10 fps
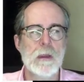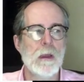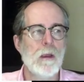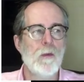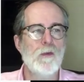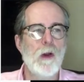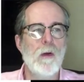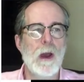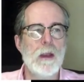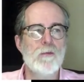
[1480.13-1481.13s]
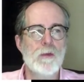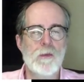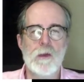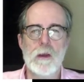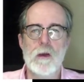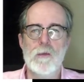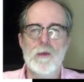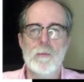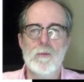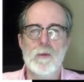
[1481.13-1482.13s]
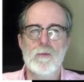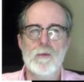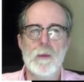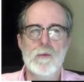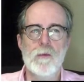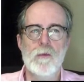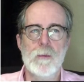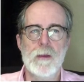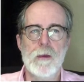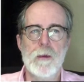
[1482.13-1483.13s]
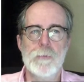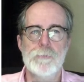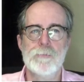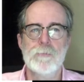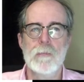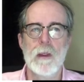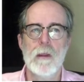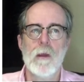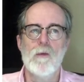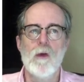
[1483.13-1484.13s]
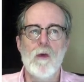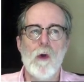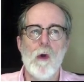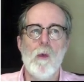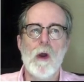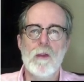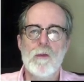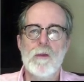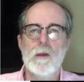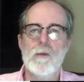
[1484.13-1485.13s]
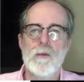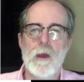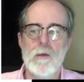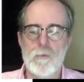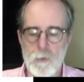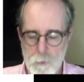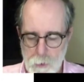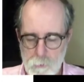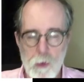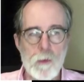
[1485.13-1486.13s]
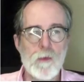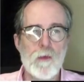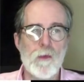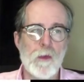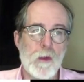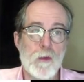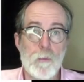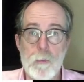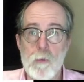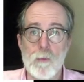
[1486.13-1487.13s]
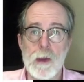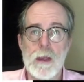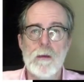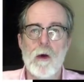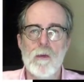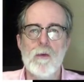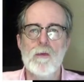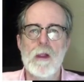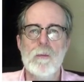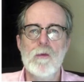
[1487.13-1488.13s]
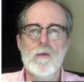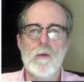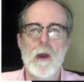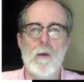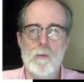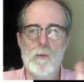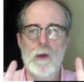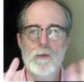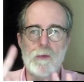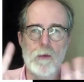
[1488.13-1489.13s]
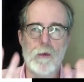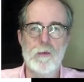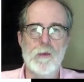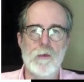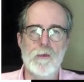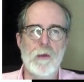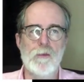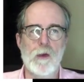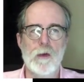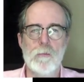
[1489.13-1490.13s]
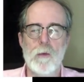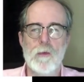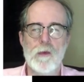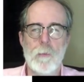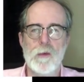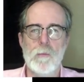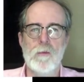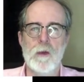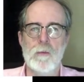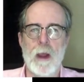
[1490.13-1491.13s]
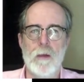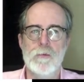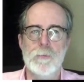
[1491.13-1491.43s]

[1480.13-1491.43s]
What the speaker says: So an interesting concept with respect to zooming there. So one of the things that you've no doubt noticed is that you can read all those labels once the stuff stopped moving around.